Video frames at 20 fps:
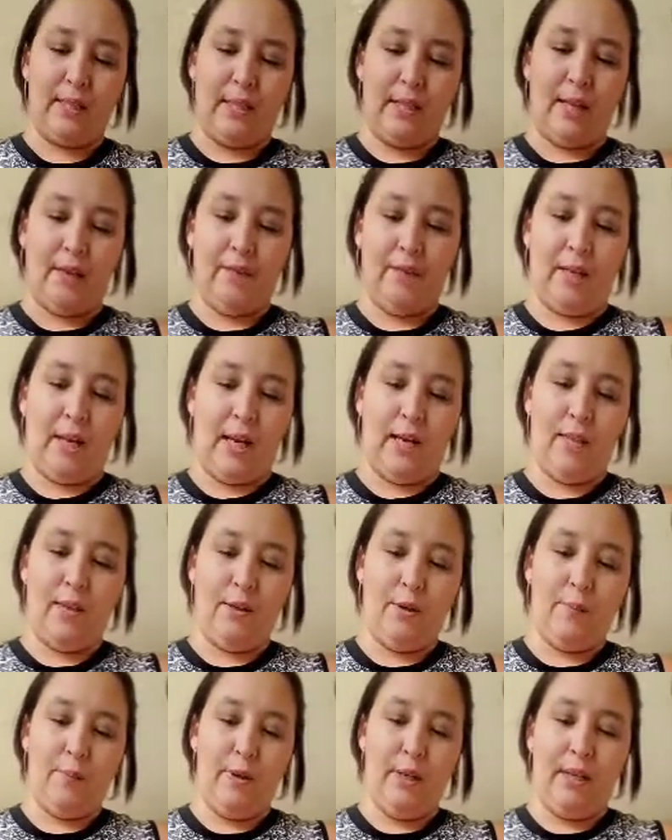they have the gates
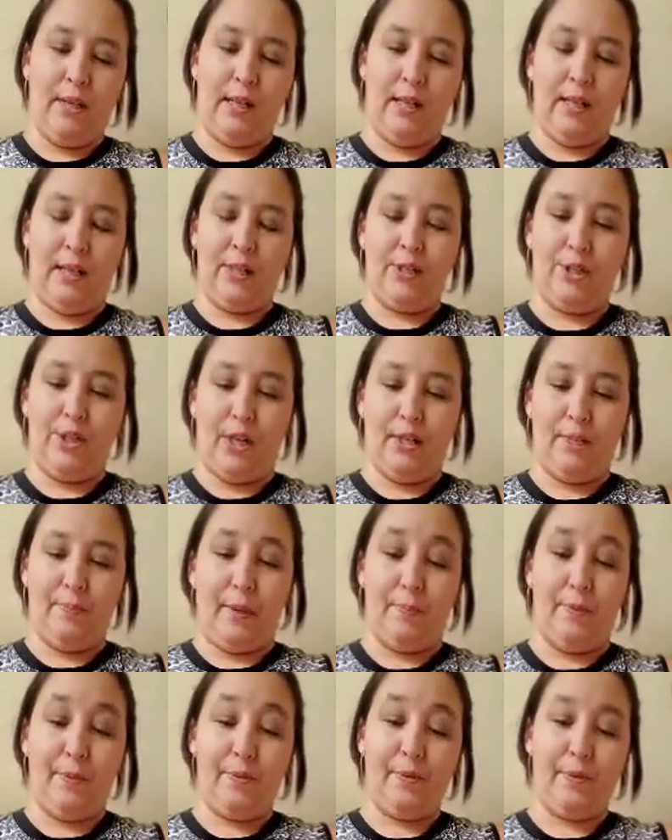open and he likes to chase
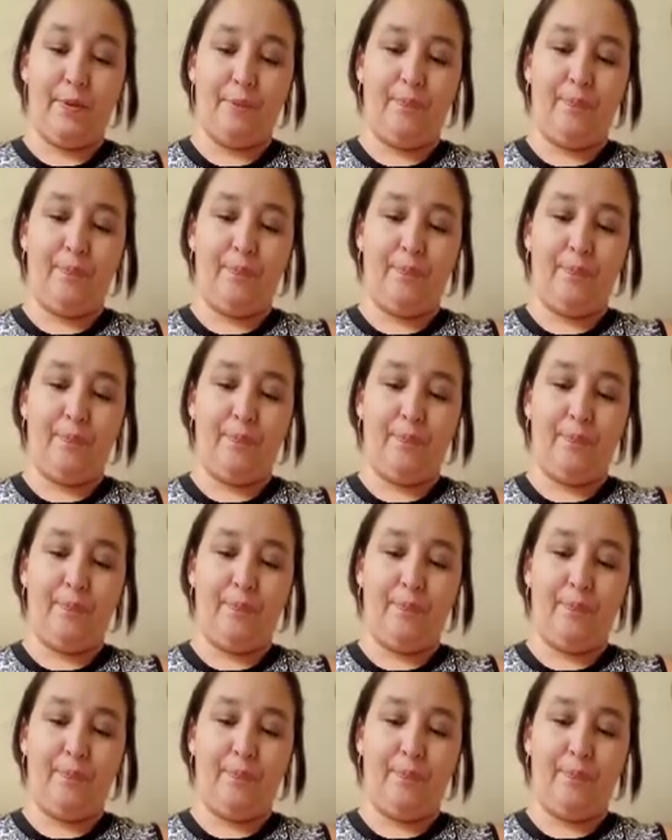people, so.